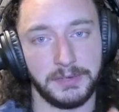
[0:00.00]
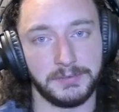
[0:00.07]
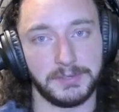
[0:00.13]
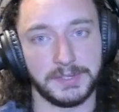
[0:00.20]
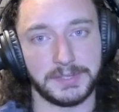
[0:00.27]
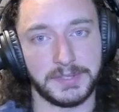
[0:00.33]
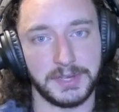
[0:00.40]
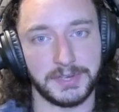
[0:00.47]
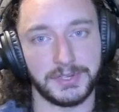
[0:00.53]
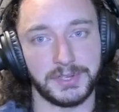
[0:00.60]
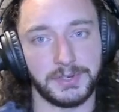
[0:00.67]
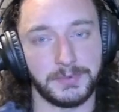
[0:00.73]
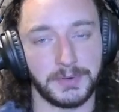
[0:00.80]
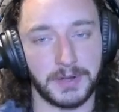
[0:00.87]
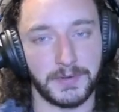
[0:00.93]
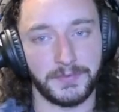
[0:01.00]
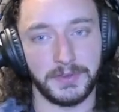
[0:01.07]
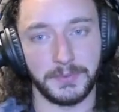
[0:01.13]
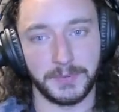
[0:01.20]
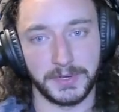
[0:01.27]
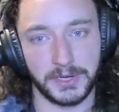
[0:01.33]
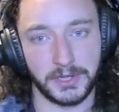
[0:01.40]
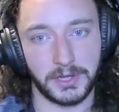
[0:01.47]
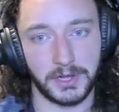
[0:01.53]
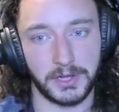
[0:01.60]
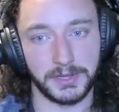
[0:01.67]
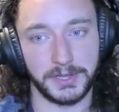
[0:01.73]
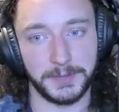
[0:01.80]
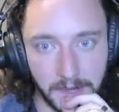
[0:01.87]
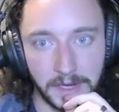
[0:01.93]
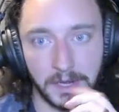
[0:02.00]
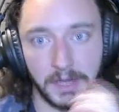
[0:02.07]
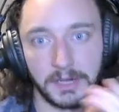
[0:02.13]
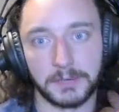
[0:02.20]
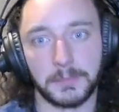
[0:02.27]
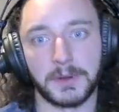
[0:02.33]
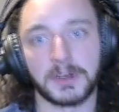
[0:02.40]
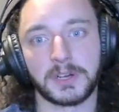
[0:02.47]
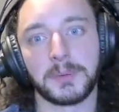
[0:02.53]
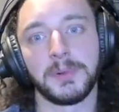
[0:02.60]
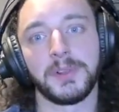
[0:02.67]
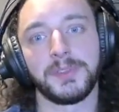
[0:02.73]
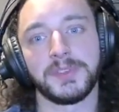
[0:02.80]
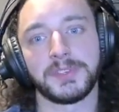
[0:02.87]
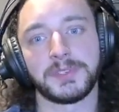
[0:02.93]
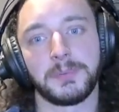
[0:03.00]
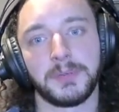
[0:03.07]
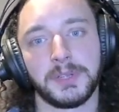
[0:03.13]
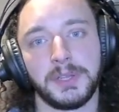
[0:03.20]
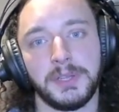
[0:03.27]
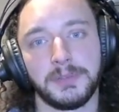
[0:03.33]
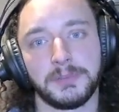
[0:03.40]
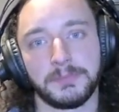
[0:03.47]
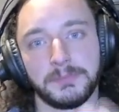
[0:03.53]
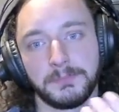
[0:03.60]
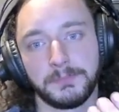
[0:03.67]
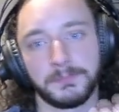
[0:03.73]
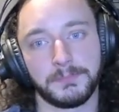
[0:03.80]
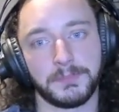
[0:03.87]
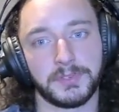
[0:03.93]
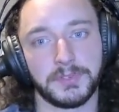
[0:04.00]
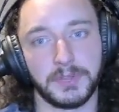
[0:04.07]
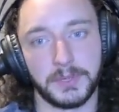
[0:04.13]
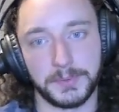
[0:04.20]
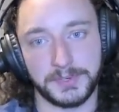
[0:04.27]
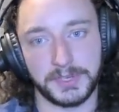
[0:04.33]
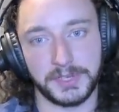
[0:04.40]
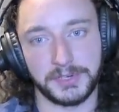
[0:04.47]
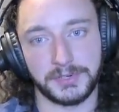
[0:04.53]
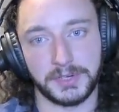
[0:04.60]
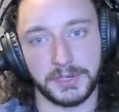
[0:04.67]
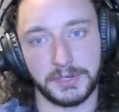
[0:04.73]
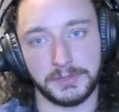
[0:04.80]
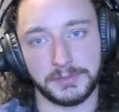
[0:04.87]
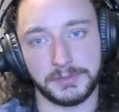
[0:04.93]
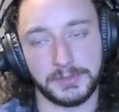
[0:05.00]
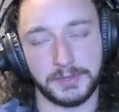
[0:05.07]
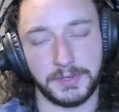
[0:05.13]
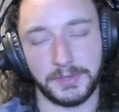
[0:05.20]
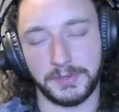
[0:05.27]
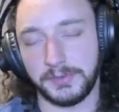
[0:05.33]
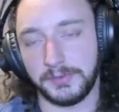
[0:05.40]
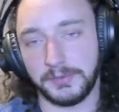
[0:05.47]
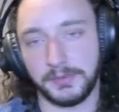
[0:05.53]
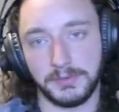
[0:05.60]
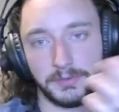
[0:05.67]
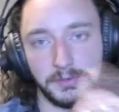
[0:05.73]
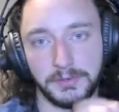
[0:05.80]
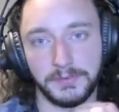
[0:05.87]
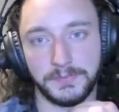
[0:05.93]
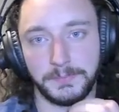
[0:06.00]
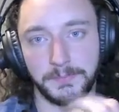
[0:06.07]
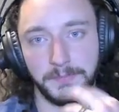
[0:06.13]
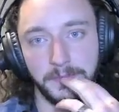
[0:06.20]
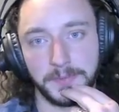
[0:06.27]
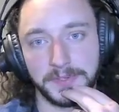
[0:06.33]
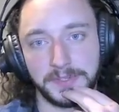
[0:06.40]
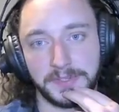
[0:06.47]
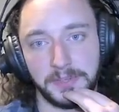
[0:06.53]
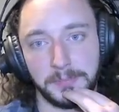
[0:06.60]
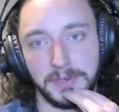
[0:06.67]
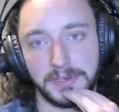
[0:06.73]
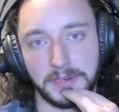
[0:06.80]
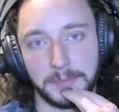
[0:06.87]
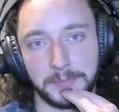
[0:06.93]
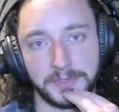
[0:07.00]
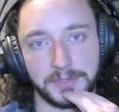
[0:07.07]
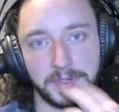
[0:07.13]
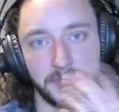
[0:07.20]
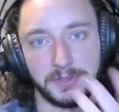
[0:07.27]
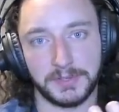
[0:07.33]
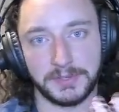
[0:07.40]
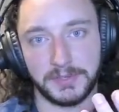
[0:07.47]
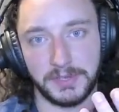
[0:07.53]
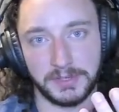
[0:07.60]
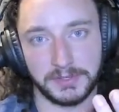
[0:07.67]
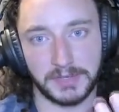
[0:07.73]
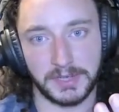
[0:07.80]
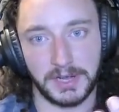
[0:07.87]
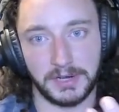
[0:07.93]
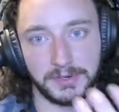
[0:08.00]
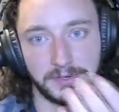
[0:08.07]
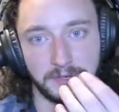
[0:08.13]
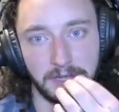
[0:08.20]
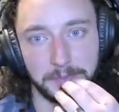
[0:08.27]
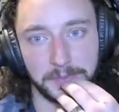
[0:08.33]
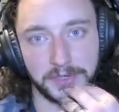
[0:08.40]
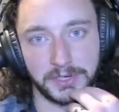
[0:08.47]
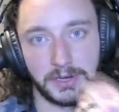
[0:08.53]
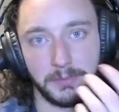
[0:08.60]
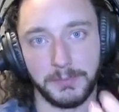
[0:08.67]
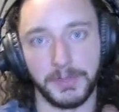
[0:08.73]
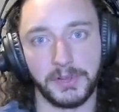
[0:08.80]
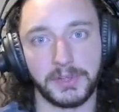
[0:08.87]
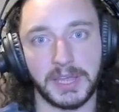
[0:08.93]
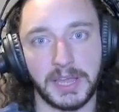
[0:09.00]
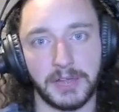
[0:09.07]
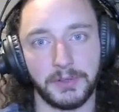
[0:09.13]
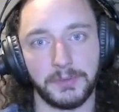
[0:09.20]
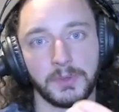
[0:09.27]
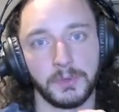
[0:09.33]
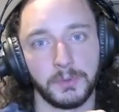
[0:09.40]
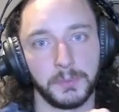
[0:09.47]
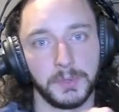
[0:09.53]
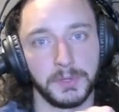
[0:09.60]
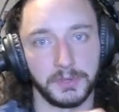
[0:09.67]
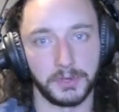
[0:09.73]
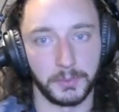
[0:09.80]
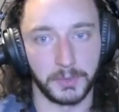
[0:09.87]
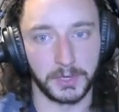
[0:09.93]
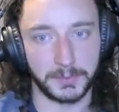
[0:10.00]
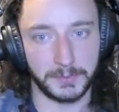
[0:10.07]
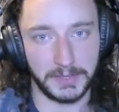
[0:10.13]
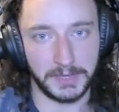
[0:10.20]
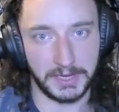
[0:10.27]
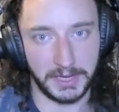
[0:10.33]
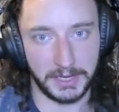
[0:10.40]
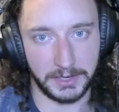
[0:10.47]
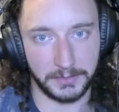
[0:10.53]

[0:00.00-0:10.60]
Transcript: extension, whatever you want to call it. Unremarkable at this point. Slow eccentric. You've been seeing me demonstrate this the entire time. We're trying to milk out what little work we get.